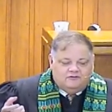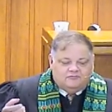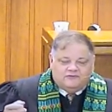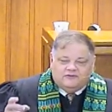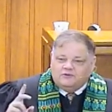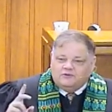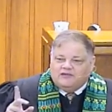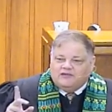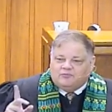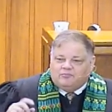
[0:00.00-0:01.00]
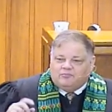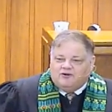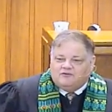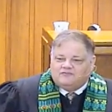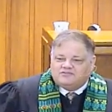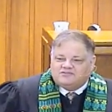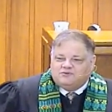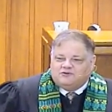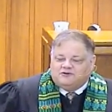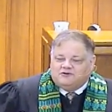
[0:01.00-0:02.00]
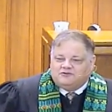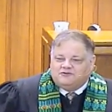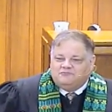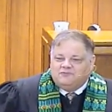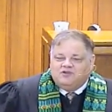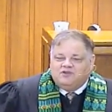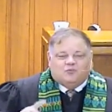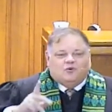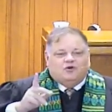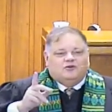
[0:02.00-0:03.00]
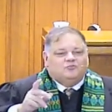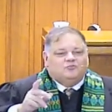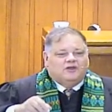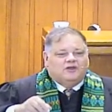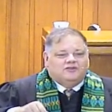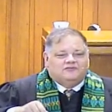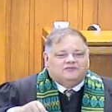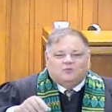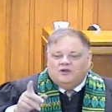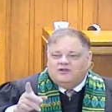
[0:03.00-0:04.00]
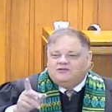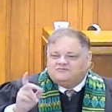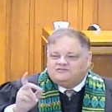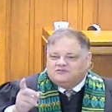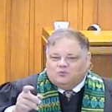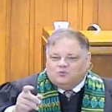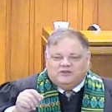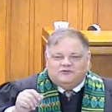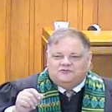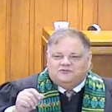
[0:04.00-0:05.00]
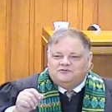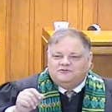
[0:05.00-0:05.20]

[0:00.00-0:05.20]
but then we have the power of the Spirit, the one who made the waves and the wind